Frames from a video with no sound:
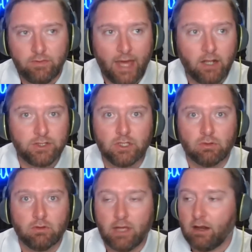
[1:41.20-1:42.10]
That'll
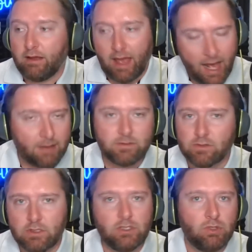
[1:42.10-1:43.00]
do. That'll
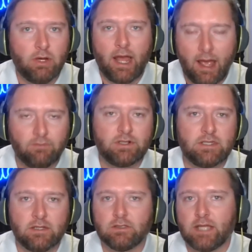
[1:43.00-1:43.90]
absolutely do it every
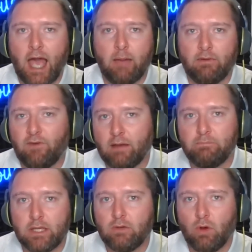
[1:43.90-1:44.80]
single time if I'm
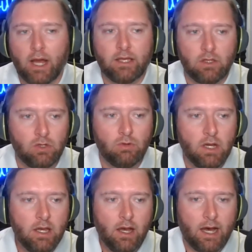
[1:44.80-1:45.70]
BYU
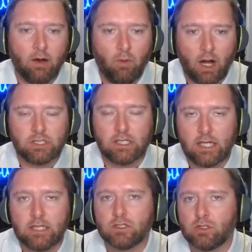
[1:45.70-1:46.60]
watching
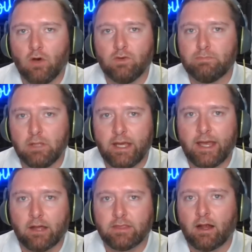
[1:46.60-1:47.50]
Keaton Slovis
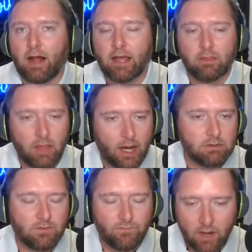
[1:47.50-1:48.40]
play out there. I thought he
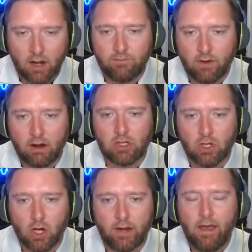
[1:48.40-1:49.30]
was very, very
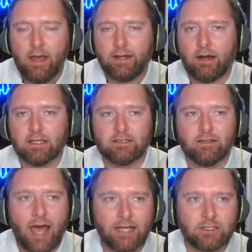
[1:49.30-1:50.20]
good. Darius
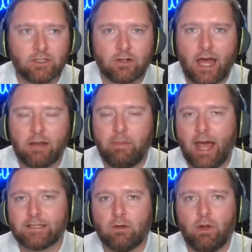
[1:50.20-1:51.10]
Lassiter had a
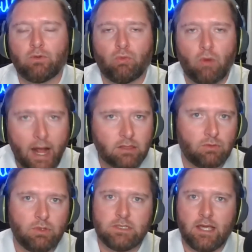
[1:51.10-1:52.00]
pass that went right
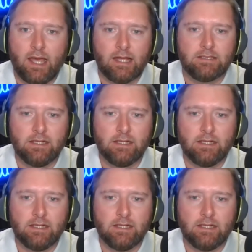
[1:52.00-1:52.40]
through his hands.